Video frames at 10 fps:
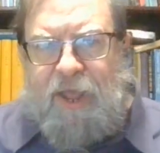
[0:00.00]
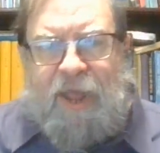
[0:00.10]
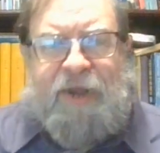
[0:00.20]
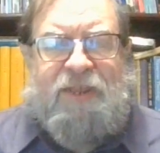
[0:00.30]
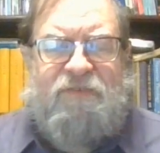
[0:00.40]

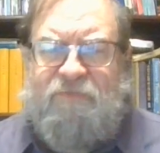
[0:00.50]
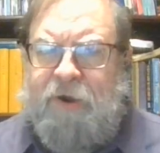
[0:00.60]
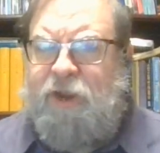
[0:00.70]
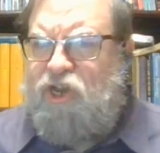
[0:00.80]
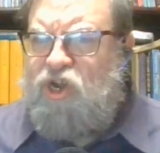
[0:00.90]
And it's
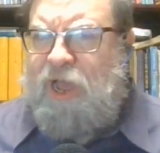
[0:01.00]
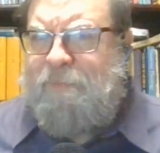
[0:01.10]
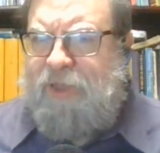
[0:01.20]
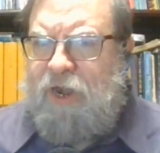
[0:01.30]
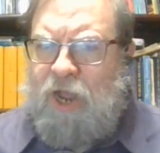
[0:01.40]
very choppy and